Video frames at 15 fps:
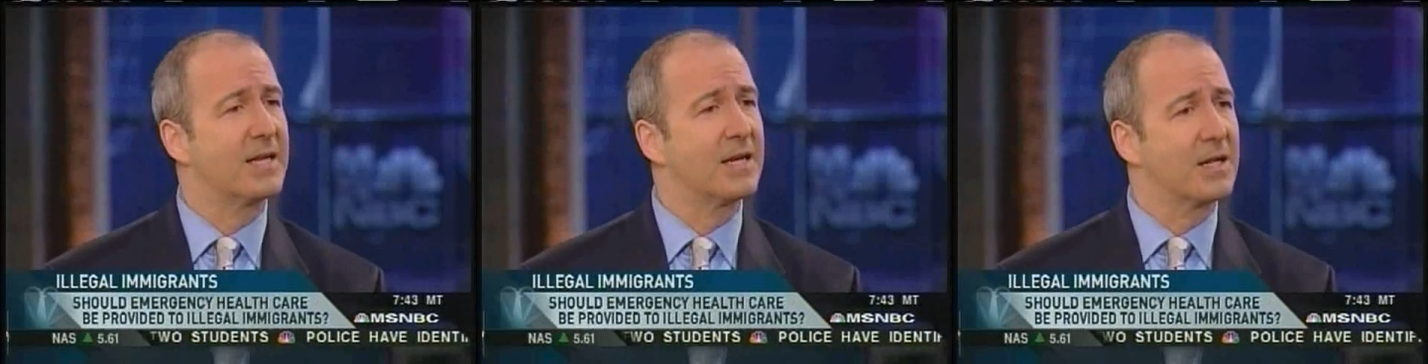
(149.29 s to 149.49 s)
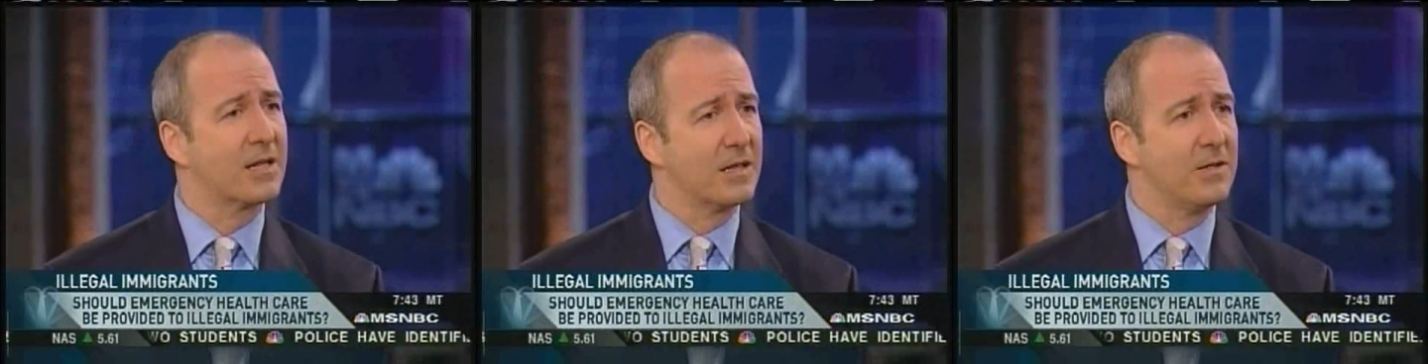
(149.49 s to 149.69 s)

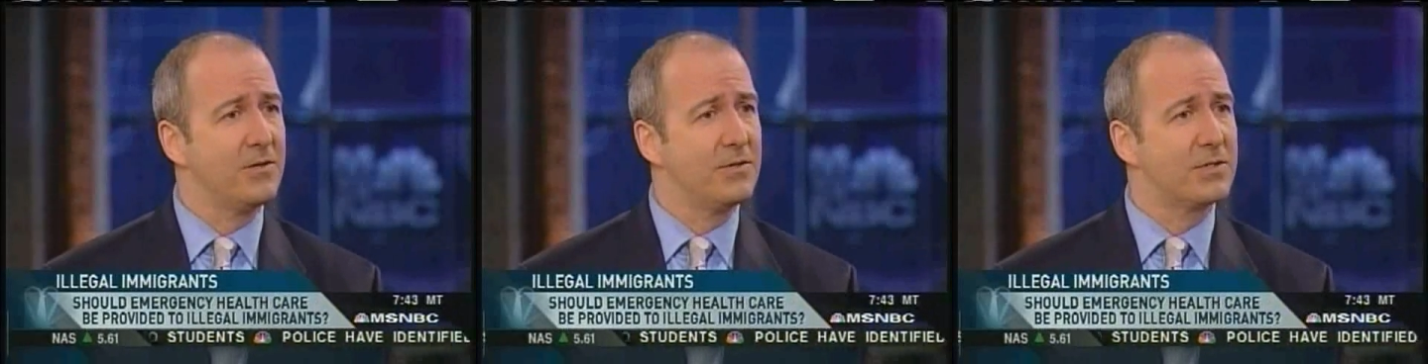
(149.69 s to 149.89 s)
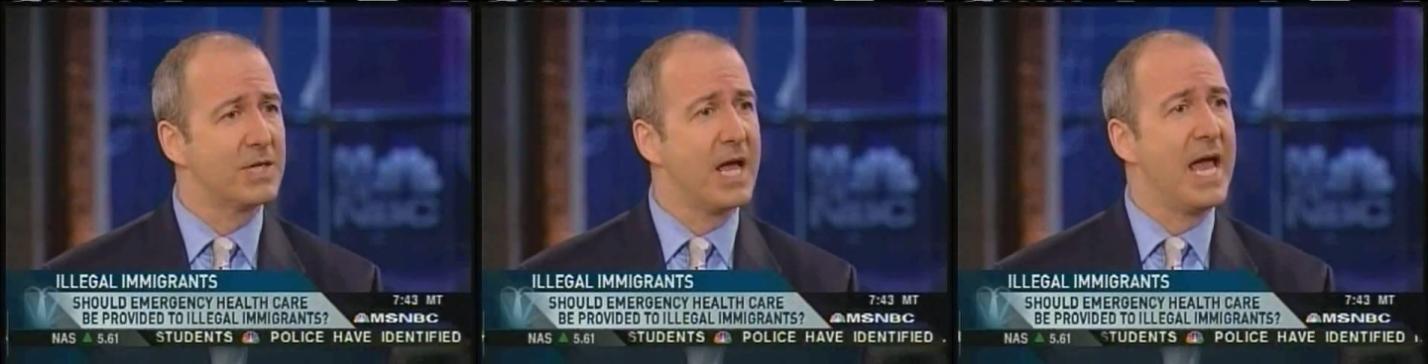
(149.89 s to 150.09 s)

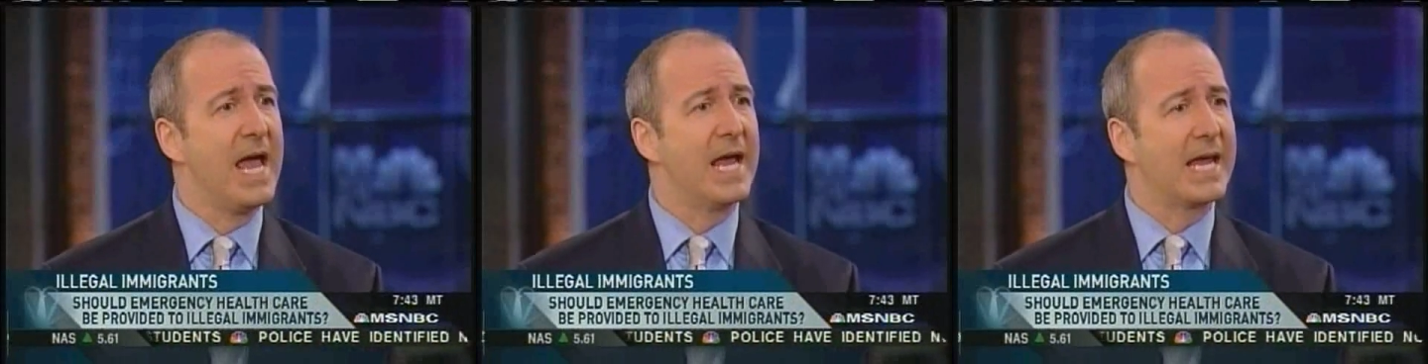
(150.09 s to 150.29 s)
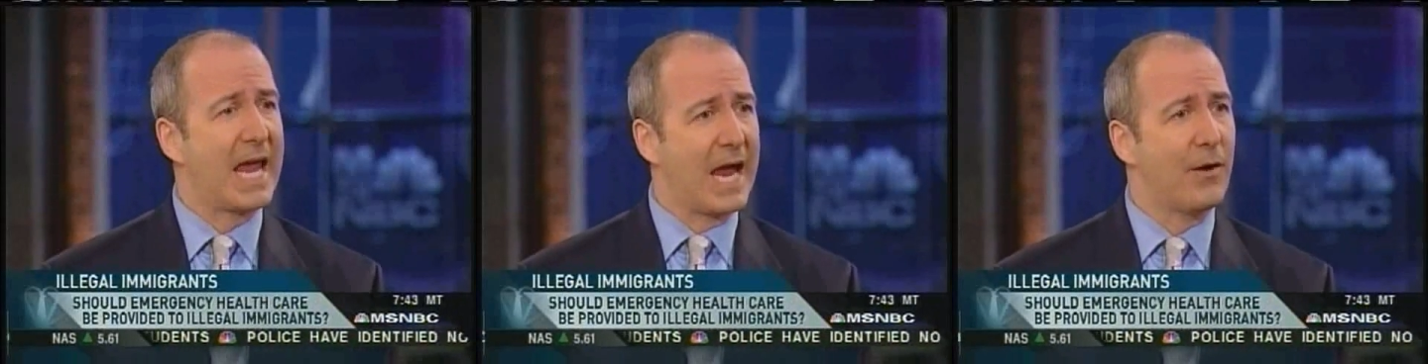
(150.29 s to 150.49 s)
includes
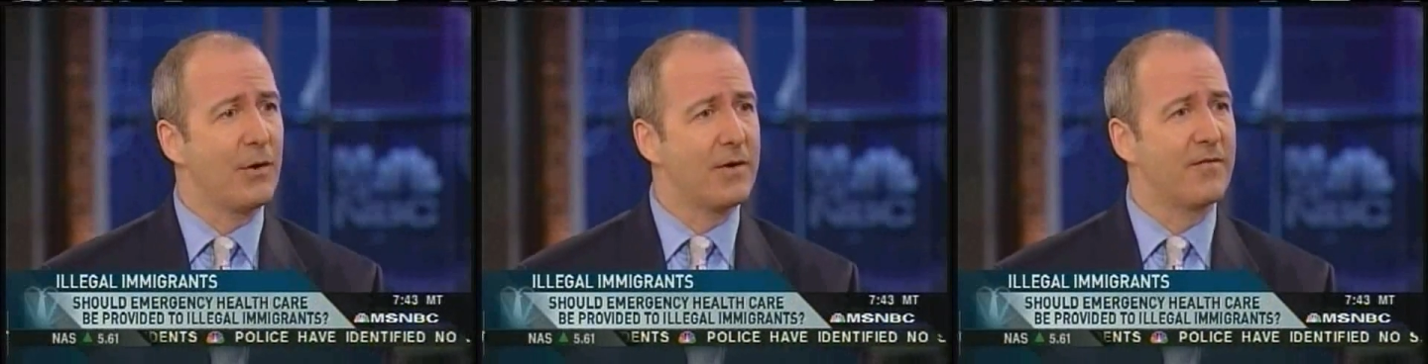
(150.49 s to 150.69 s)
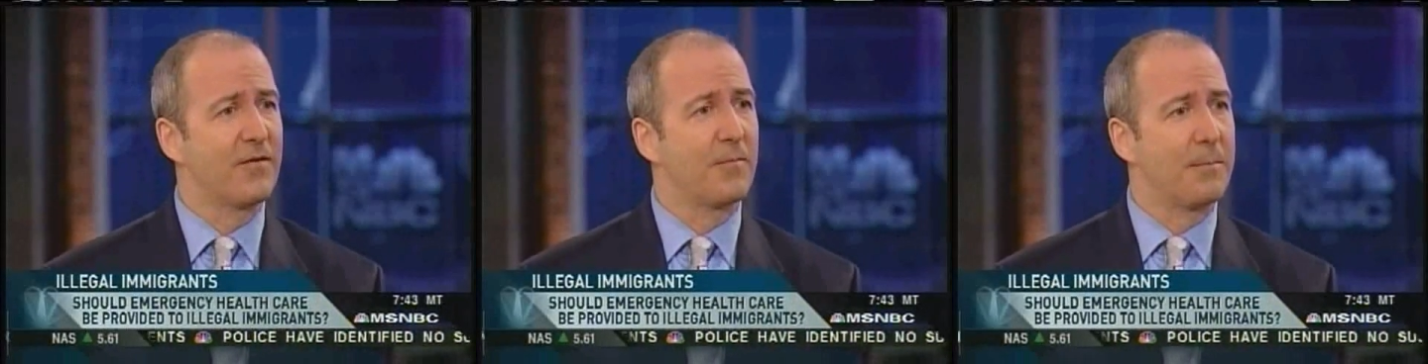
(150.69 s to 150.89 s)

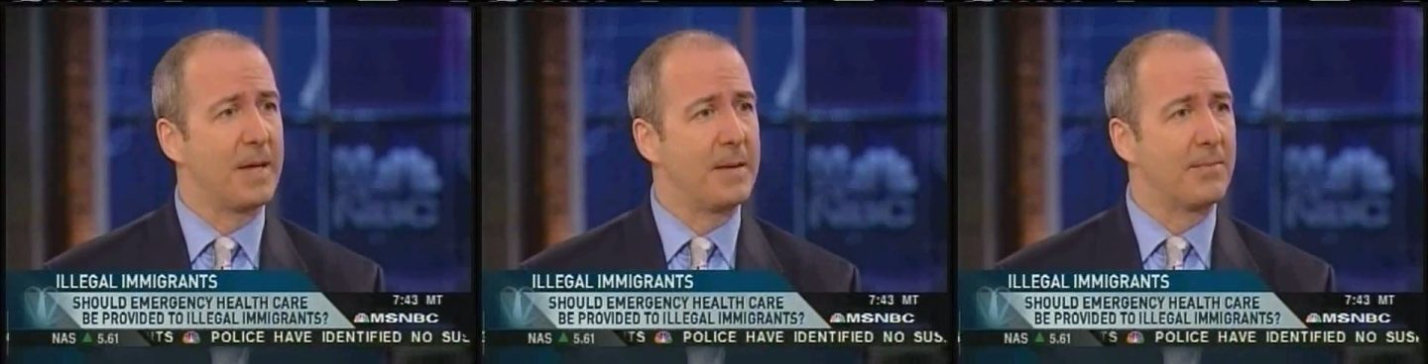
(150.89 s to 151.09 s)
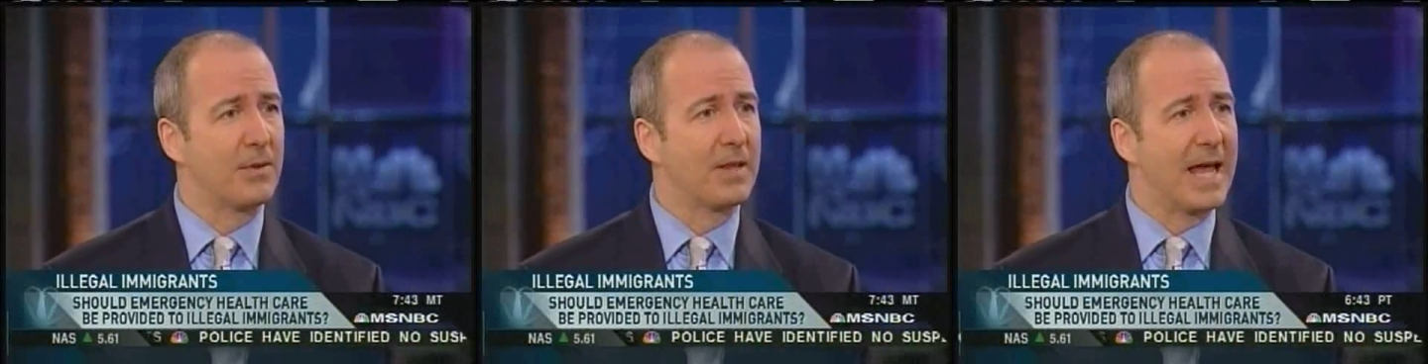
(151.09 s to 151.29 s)
caring for
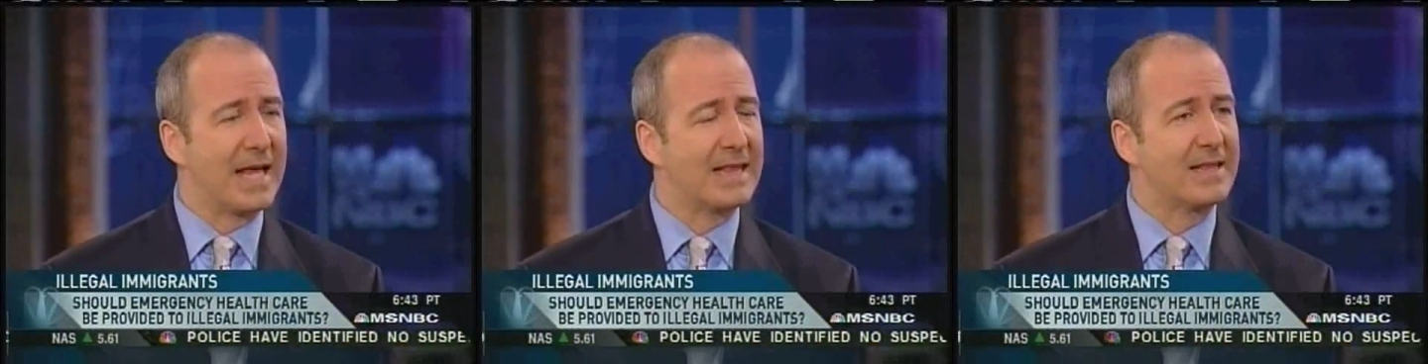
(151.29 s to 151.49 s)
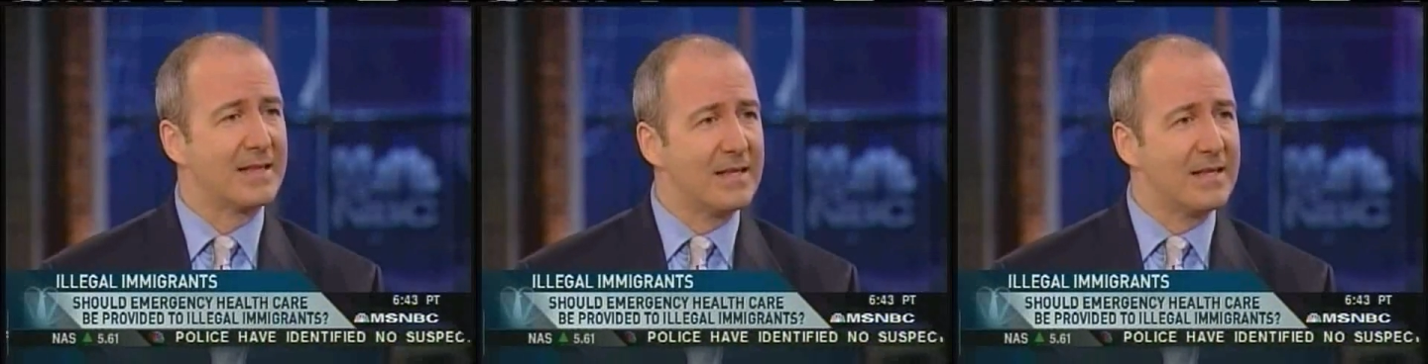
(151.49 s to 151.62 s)
people